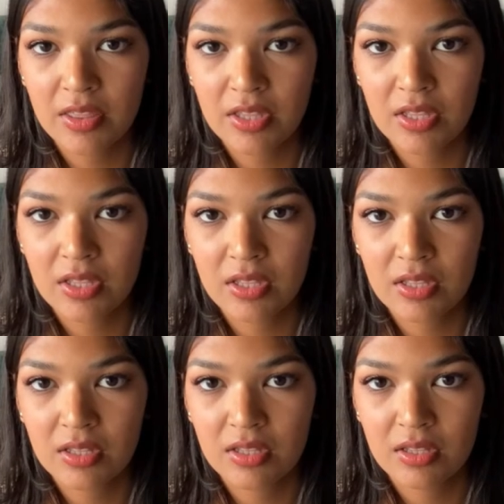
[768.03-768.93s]
at
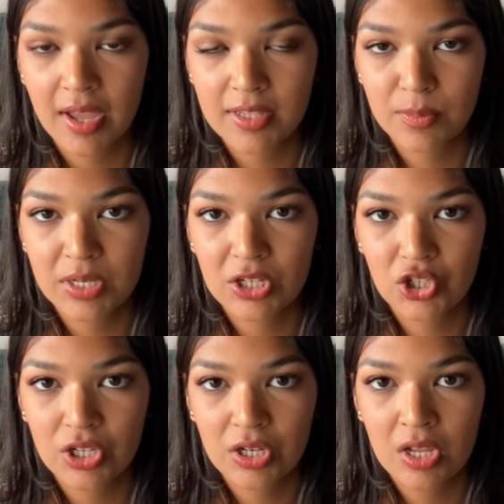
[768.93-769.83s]
the
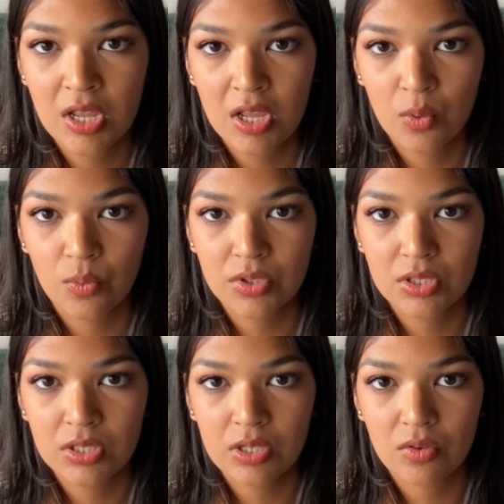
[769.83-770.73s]
expedition
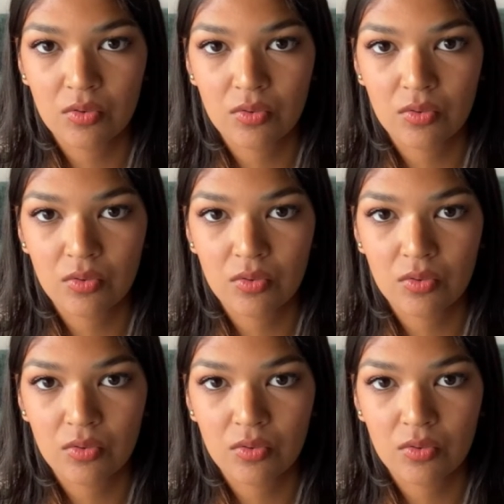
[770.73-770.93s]
was